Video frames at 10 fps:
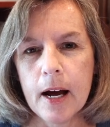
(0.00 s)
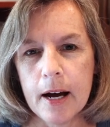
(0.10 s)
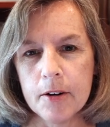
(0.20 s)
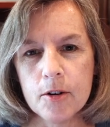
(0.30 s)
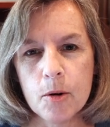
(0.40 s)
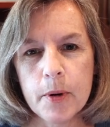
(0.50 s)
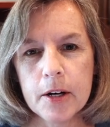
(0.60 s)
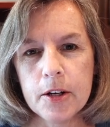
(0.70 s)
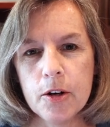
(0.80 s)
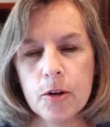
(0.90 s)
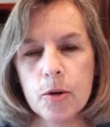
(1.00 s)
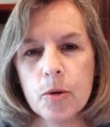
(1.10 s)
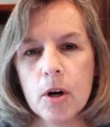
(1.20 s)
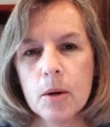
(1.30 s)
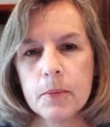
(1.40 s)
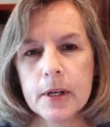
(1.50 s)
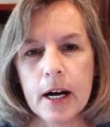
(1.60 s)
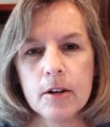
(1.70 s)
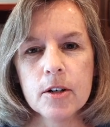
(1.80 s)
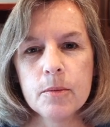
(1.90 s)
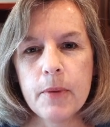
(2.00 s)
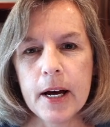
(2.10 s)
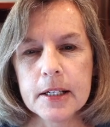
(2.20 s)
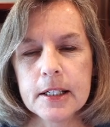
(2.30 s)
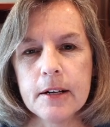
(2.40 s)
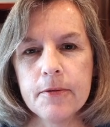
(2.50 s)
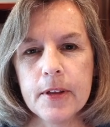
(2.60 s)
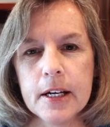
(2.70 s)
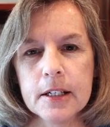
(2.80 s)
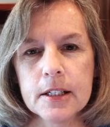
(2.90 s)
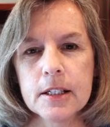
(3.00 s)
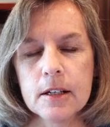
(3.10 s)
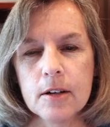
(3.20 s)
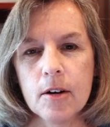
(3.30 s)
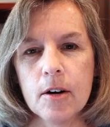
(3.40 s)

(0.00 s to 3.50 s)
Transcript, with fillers: I don't know about you, but I learn best if things